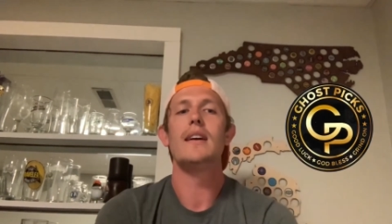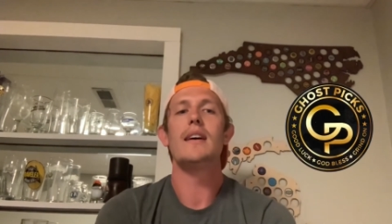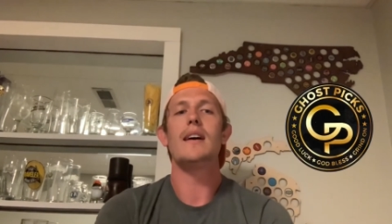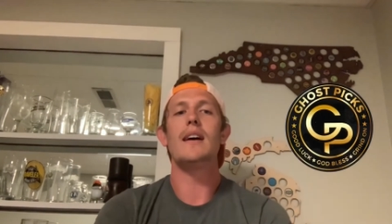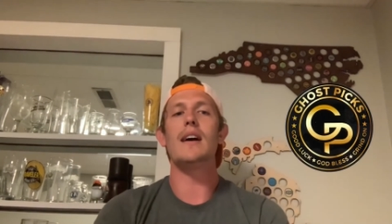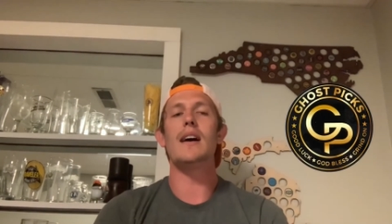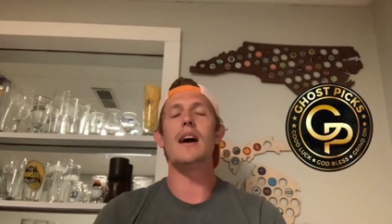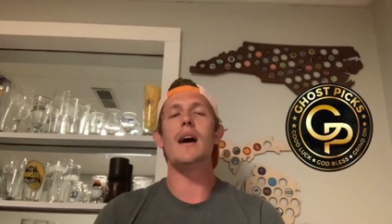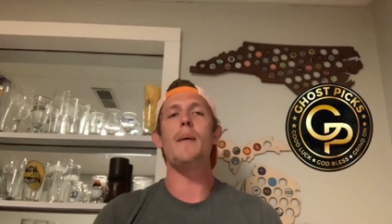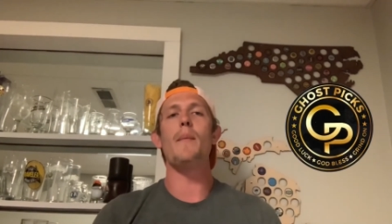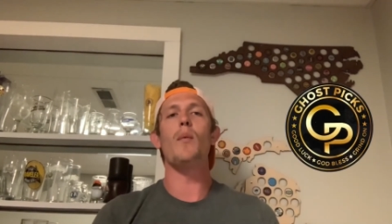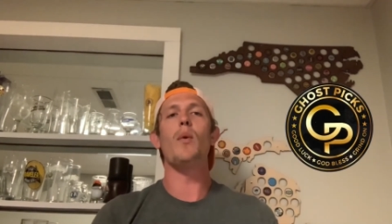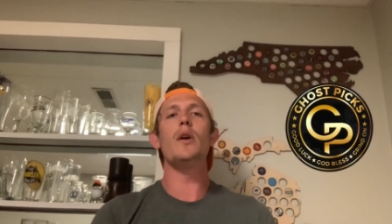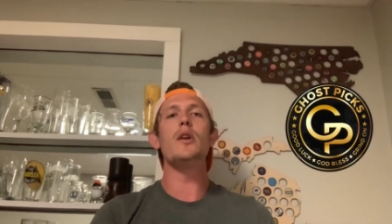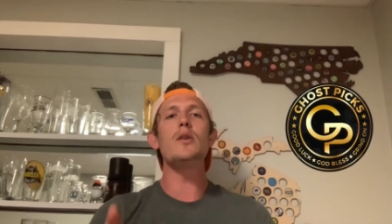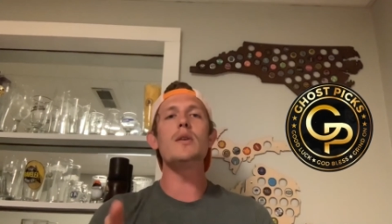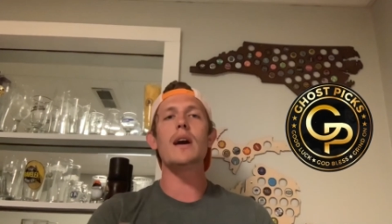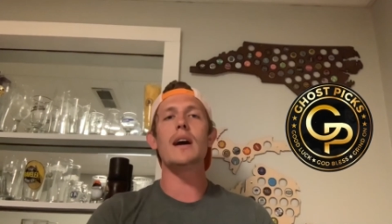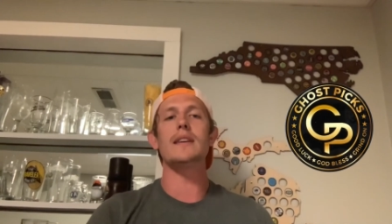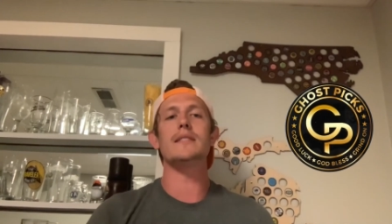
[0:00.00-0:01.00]
Um, what are
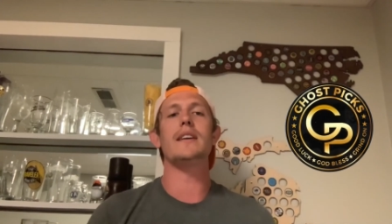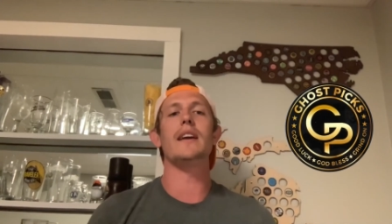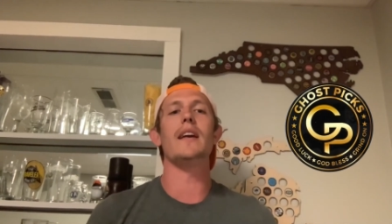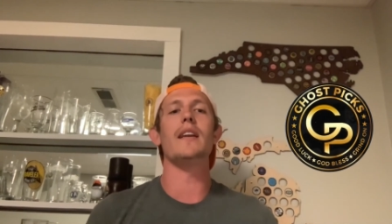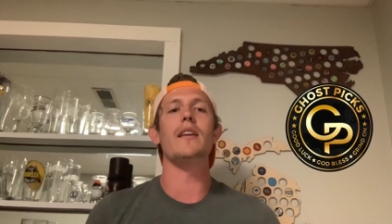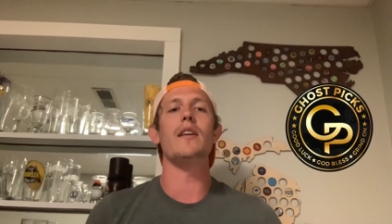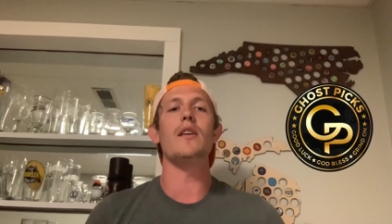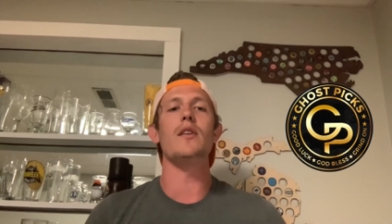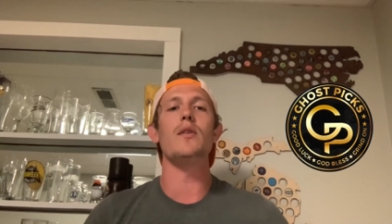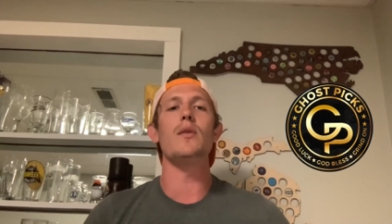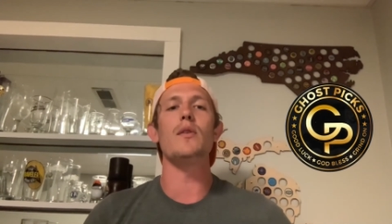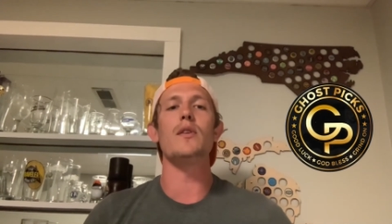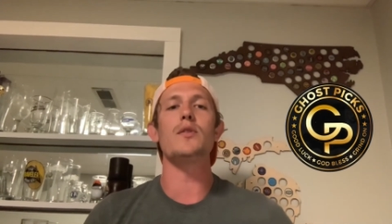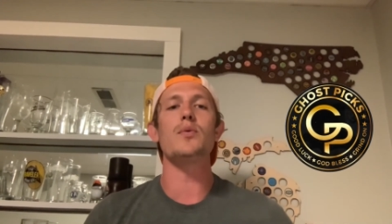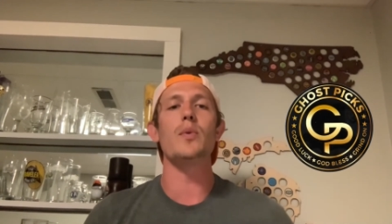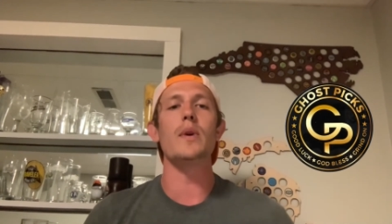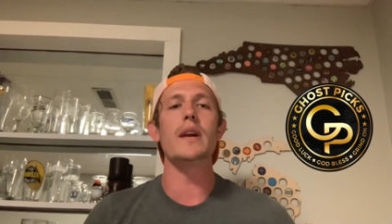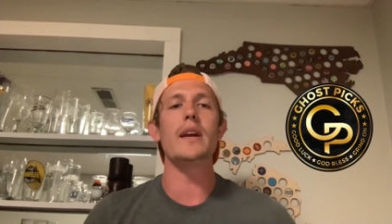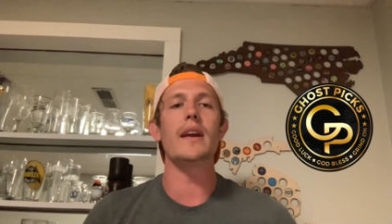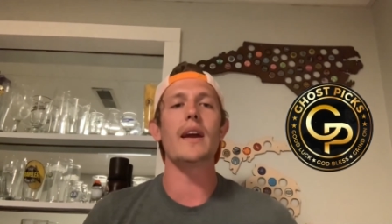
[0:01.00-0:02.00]
you guys getting into this
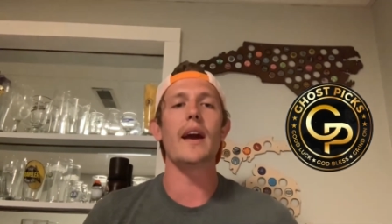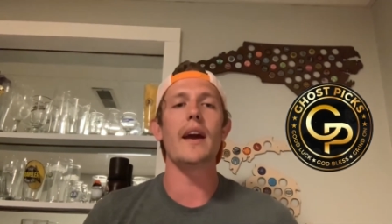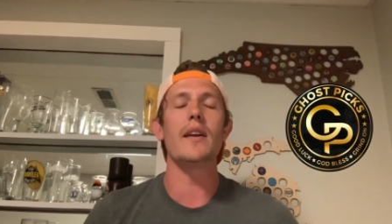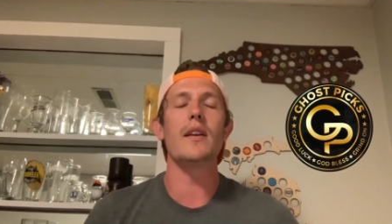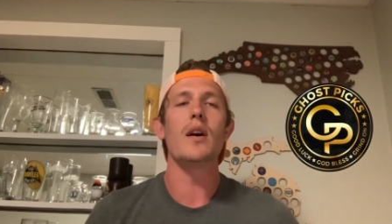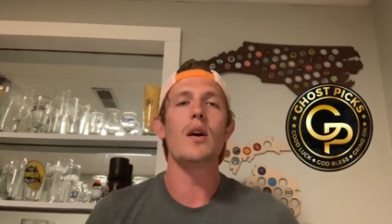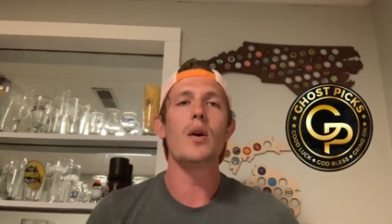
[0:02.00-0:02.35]
weekend?